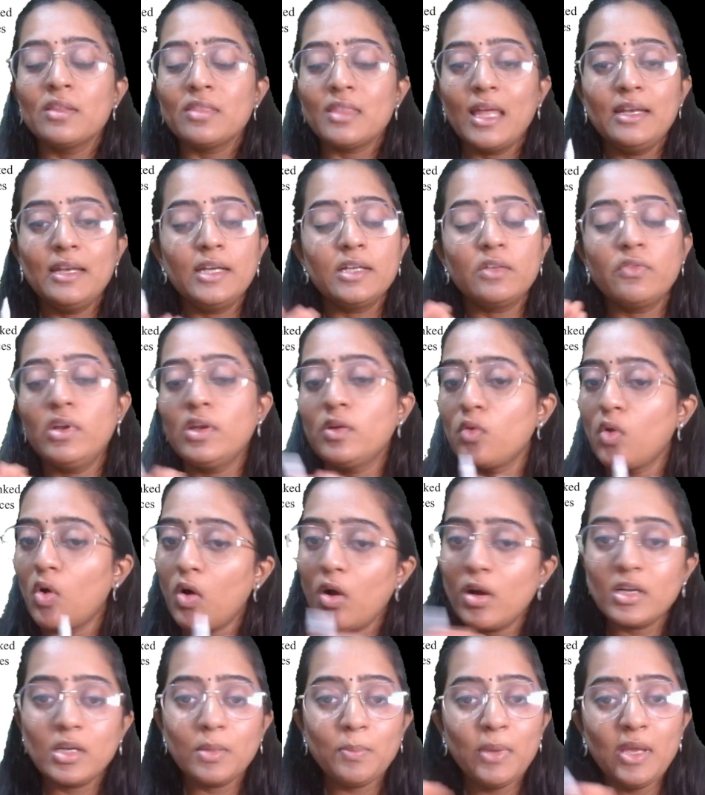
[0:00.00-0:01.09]
then it will
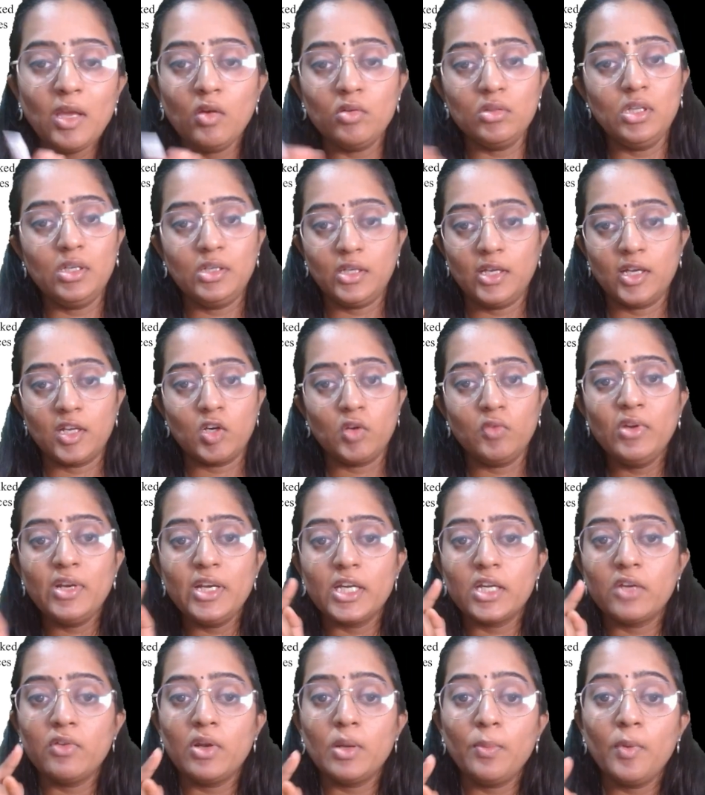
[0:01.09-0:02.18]
not be on the turnover,
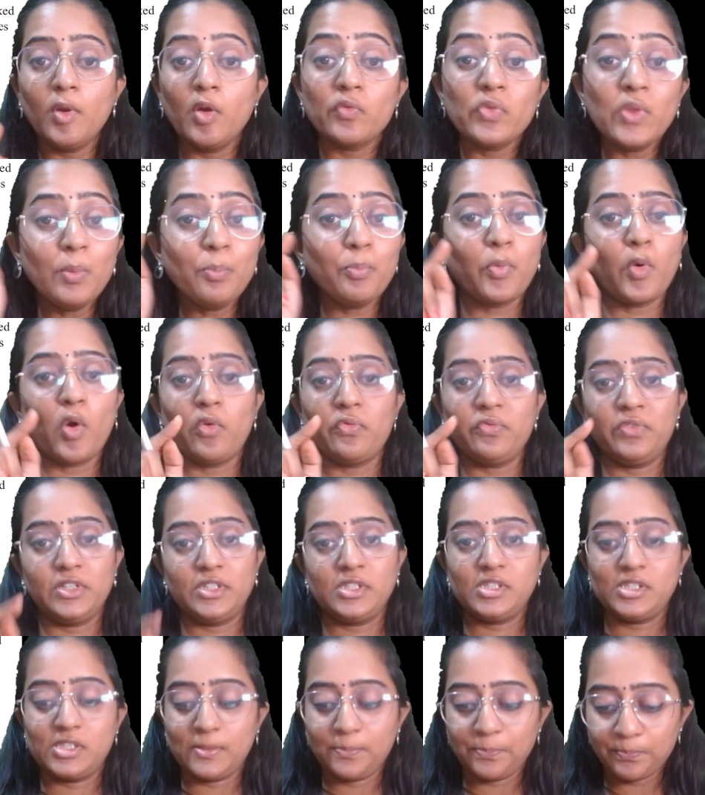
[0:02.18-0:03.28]
it will be on the
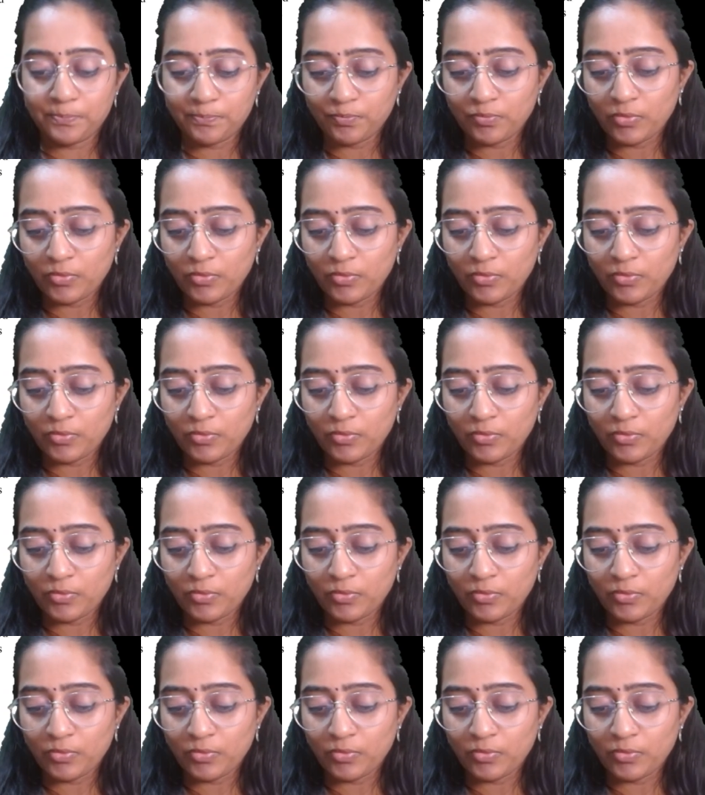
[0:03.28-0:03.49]
profits.